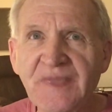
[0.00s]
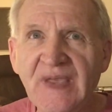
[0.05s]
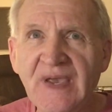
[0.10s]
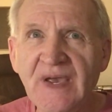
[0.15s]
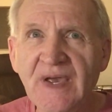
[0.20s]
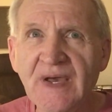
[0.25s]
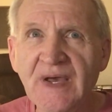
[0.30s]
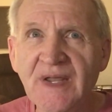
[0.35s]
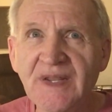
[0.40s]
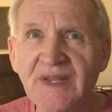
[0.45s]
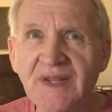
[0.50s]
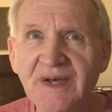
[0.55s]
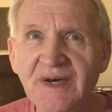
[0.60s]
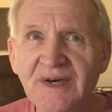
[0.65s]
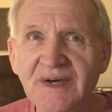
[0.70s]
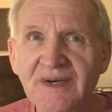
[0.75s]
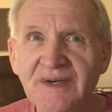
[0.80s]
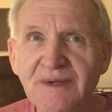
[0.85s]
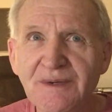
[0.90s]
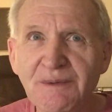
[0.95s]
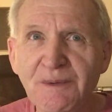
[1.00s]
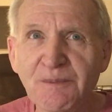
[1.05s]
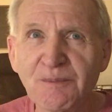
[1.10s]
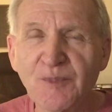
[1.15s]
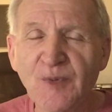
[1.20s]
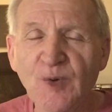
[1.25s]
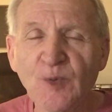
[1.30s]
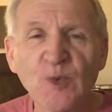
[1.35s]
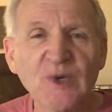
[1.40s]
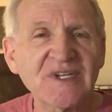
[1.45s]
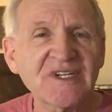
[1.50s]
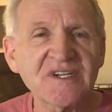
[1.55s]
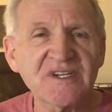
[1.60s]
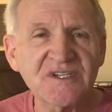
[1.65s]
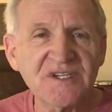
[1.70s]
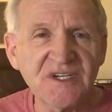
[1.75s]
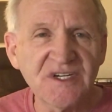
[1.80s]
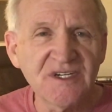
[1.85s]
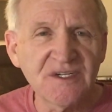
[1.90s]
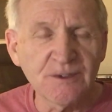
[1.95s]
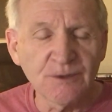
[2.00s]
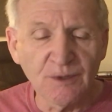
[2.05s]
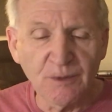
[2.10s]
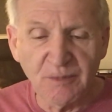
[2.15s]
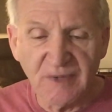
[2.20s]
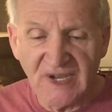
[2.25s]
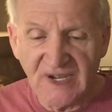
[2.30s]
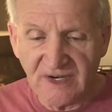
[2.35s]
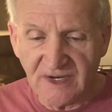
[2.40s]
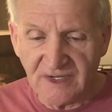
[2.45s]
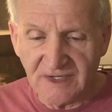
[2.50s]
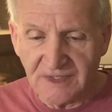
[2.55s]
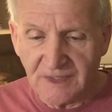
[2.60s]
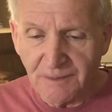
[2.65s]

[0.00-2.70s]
And, uh, but what does she do about it?